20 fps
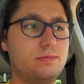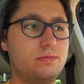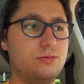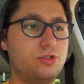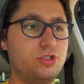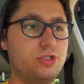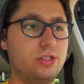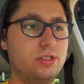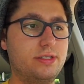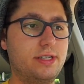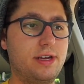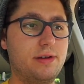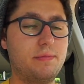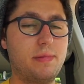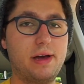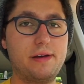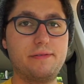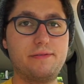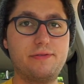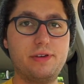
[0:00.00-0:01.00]
just to dip
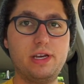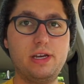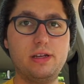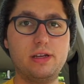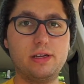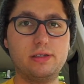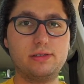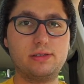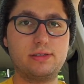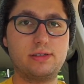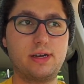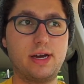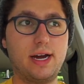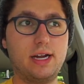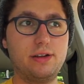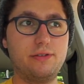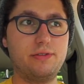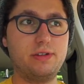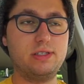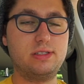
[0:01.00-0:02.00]
my feet in
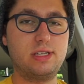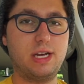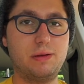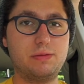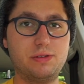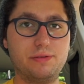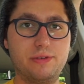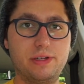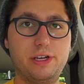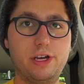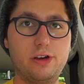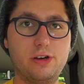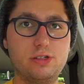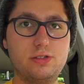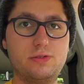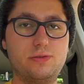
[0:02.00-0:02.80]
kind of these types of videos.